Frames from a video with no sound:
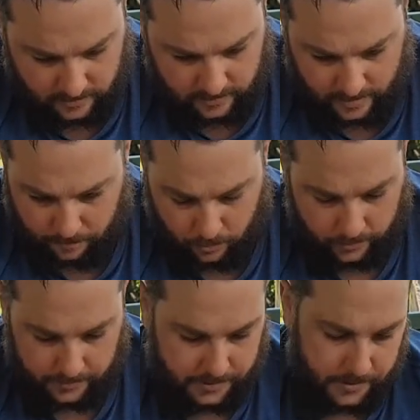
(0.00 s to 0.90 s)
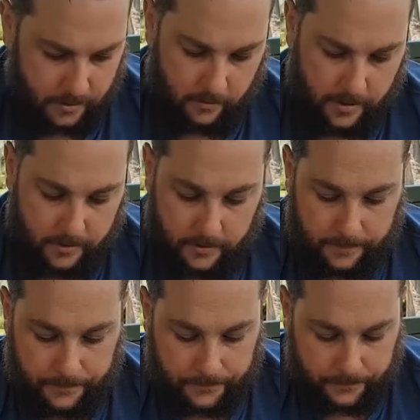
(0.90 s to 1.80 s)
That point is so rounded.
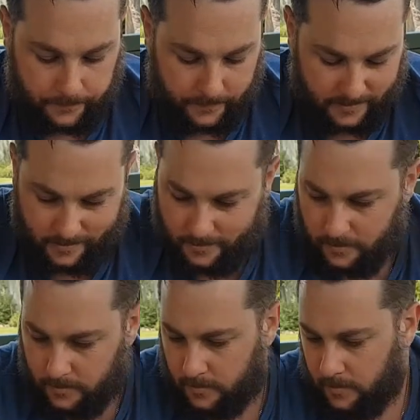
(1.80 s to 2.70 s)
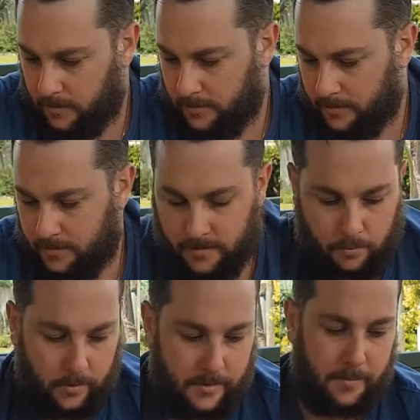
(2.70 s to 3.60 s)
It's disappointing,